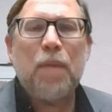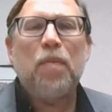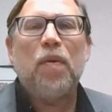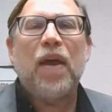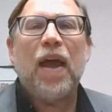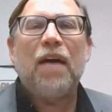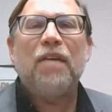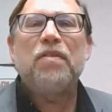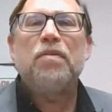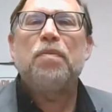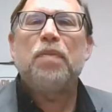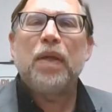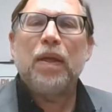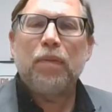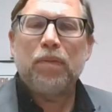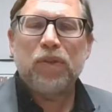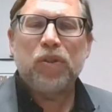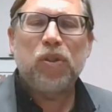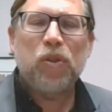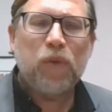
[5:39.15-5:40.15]
We haven't been
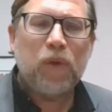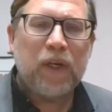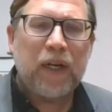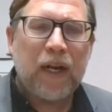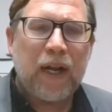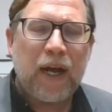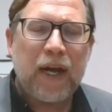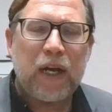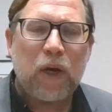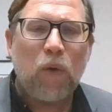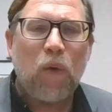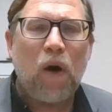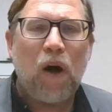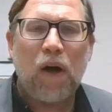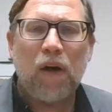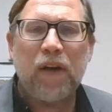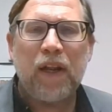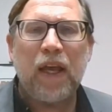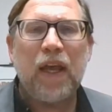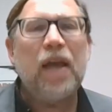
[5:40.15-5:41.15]
able to do it at high
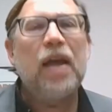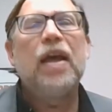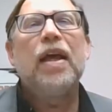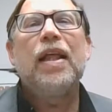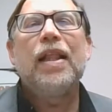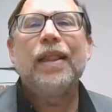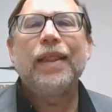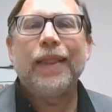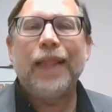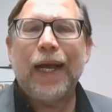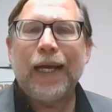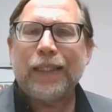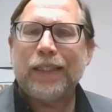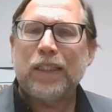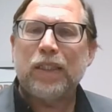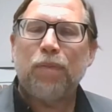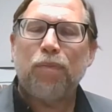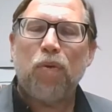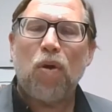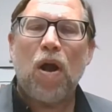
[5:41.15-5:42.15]
quality. That's
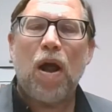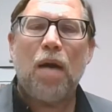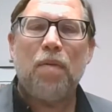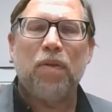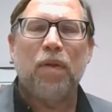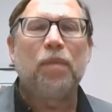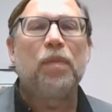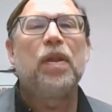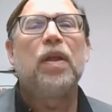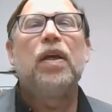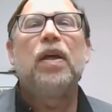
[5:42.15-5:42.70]
the problem.